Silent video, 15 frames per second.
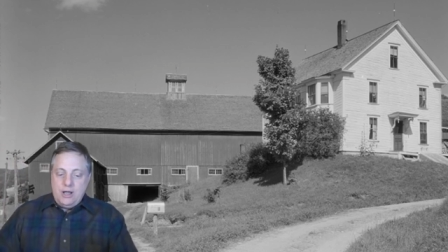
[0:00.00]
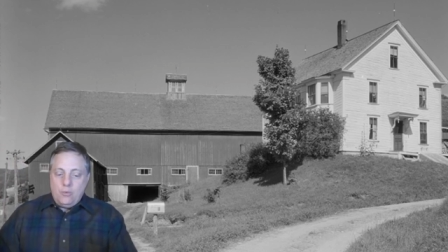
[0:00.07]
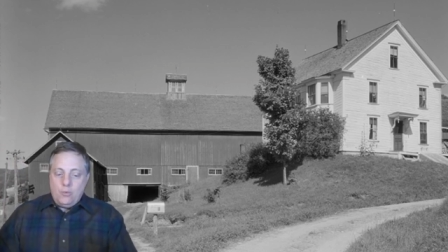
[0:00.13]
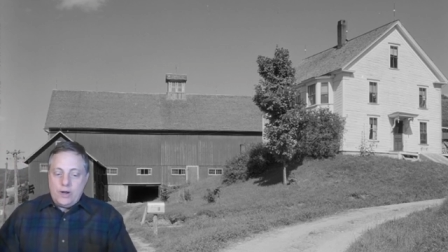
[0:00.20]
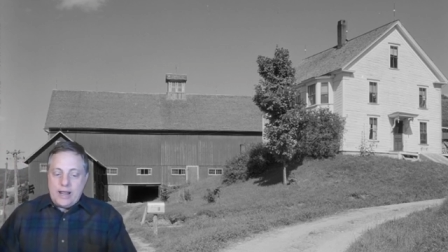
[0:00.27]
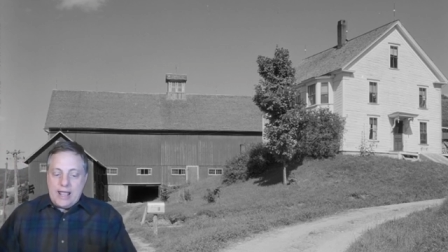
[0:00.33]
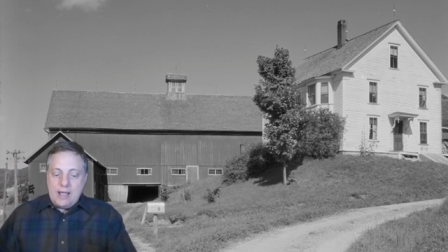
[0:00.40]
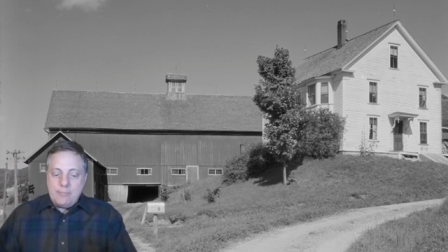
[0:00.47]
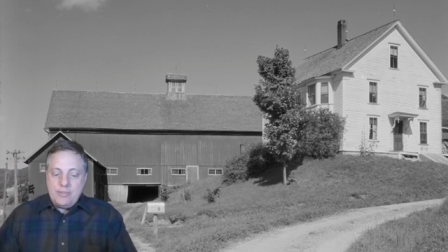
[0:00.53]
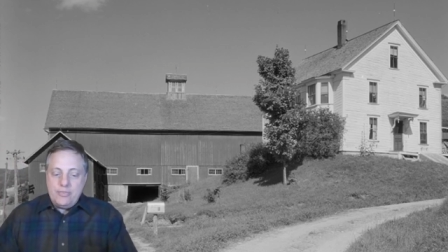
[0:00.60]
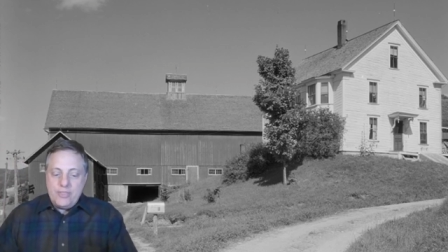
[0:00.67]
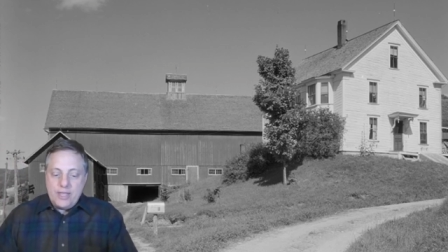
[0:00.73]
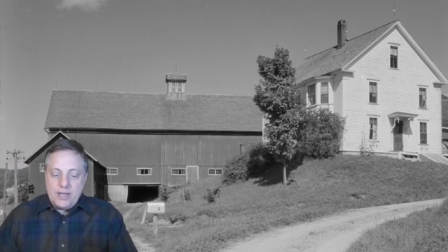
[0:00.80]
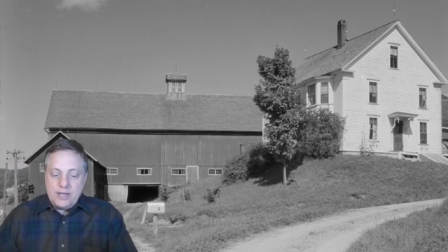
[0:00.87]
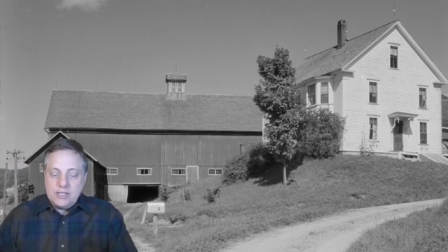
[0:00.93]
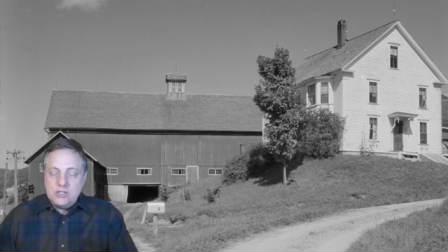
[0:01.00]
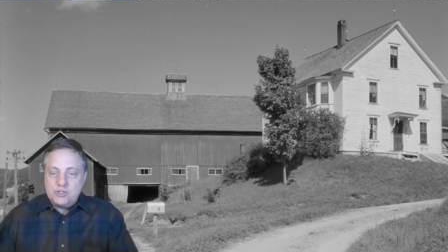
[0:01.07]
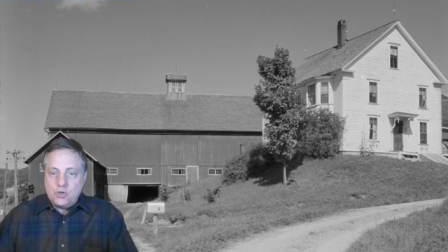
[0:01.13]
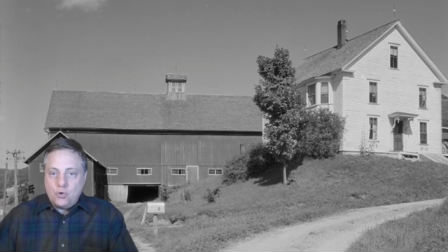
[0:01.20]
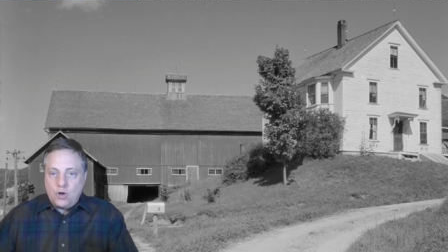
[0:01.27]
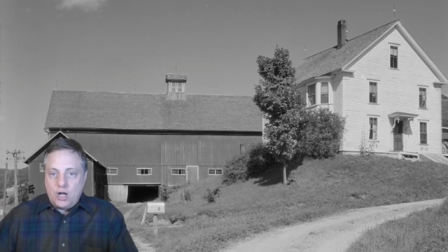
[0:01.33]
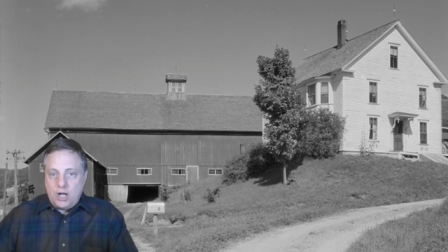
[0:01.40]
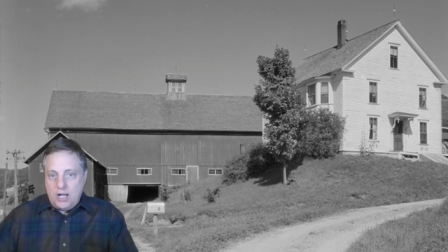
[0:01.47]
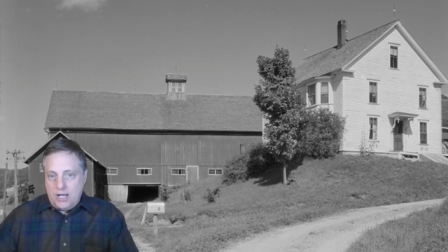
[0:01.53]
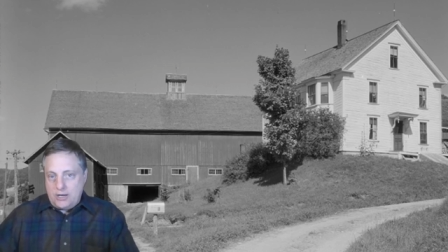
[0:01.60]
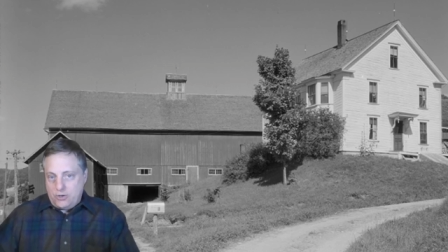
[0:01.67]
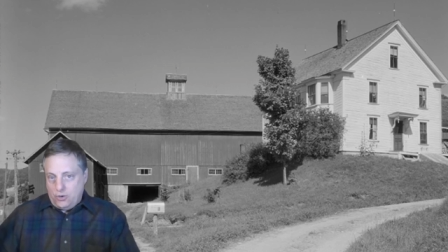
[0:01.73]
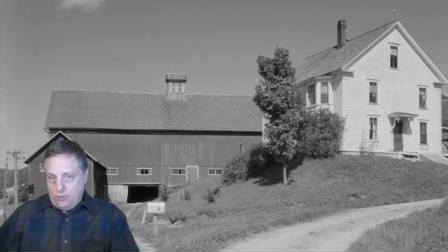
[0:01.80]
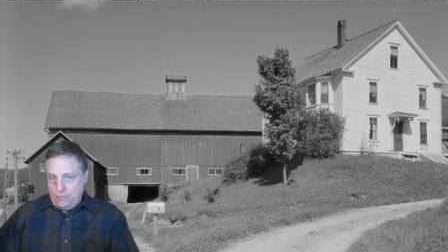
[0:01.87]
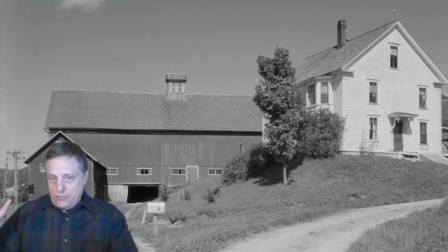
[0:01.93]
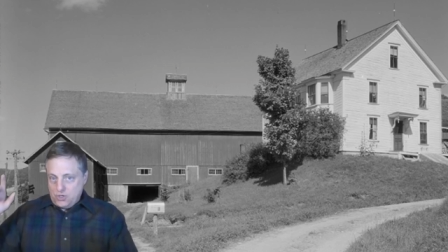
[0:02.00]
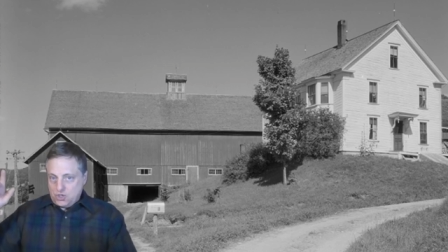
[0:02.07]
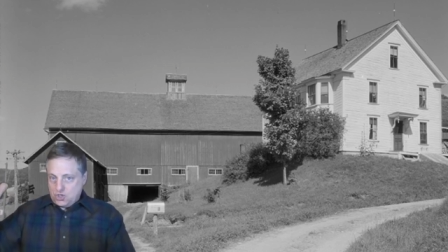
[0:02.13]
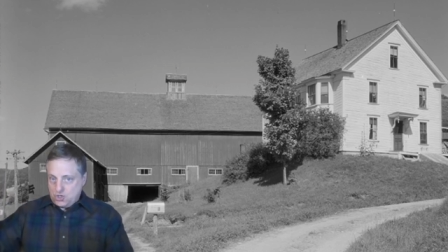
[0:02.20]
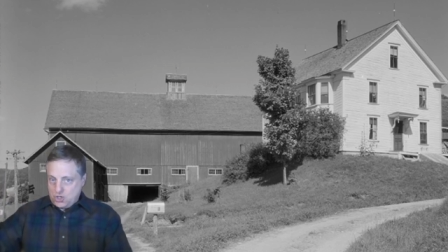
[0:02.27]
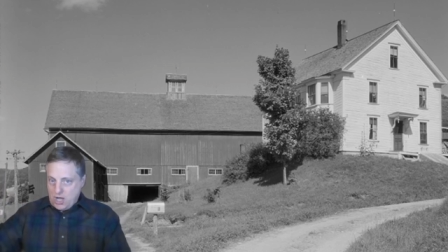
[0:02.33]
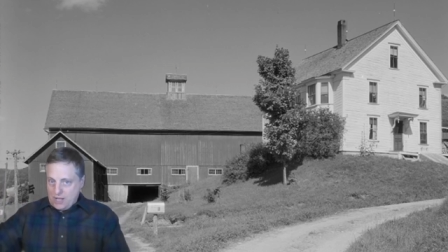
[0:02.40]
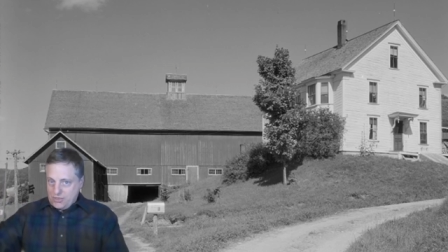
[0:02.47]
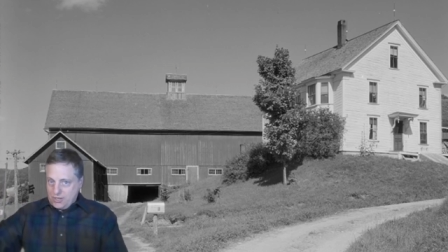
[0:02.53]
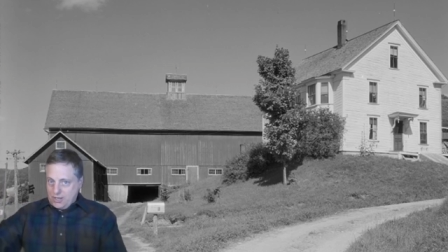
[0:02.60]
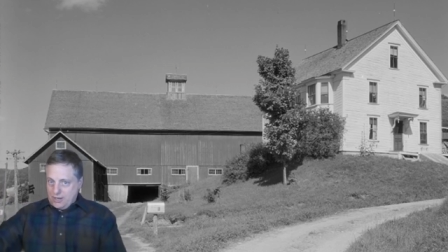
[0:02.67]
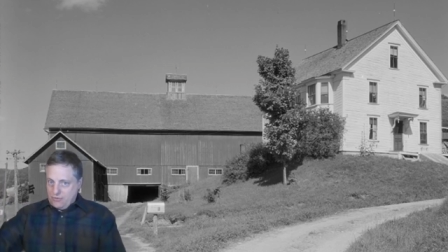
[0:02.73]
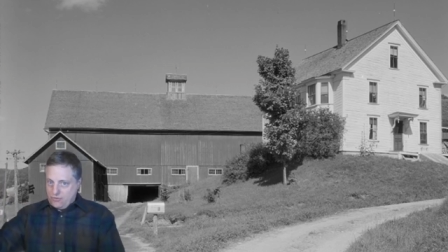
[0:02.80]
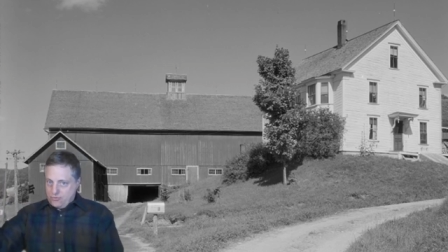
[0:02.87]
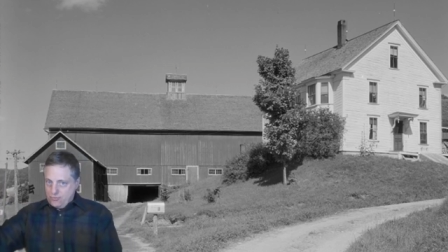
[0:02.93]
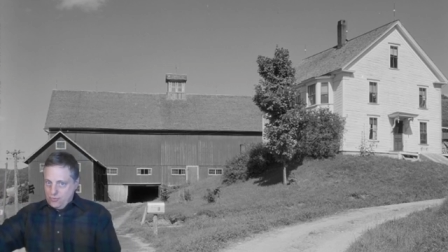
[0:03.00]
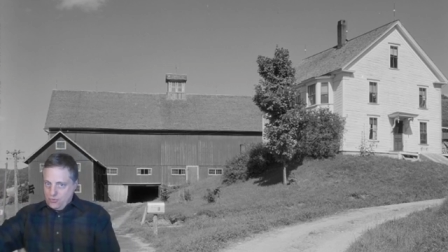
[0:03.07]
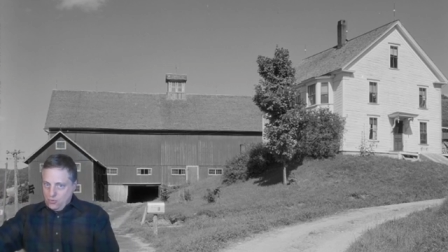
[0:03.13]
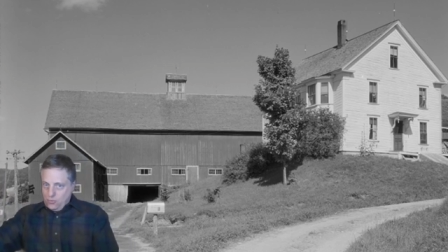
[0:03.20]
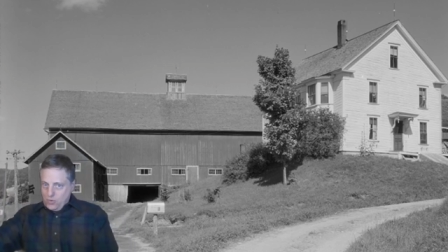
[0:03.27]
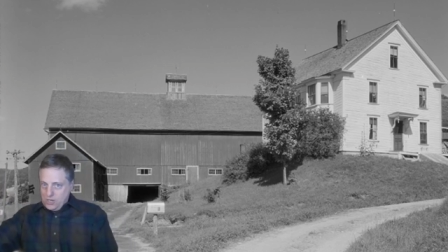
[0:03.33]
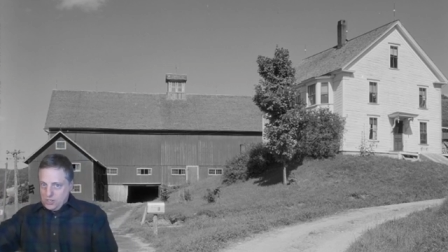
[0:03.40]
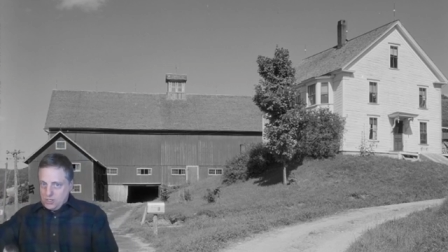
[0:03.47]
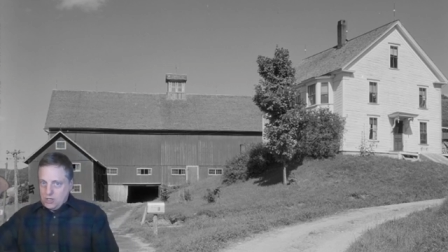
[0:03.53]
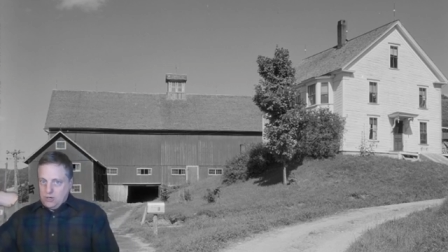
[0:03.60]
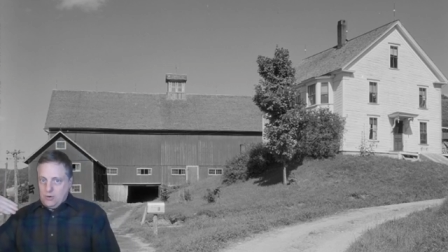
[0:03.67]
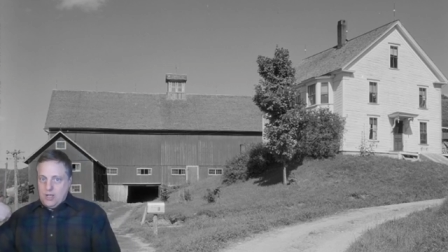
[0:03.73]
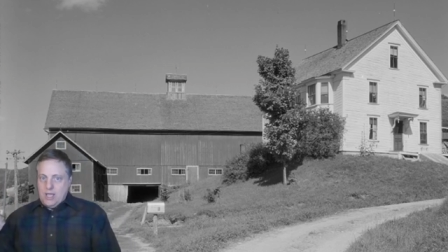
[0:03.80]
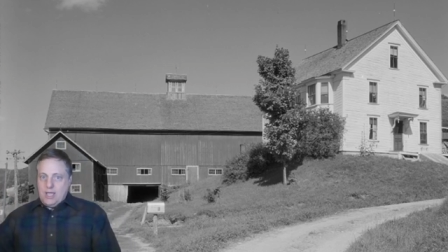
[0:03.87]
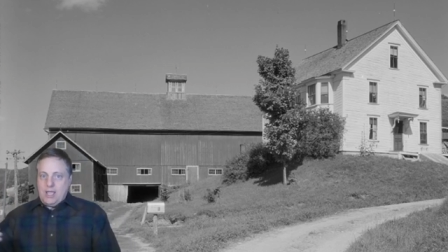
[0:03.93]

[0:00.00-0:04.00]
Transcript: what happened then is O'Connell shot the gun through the window.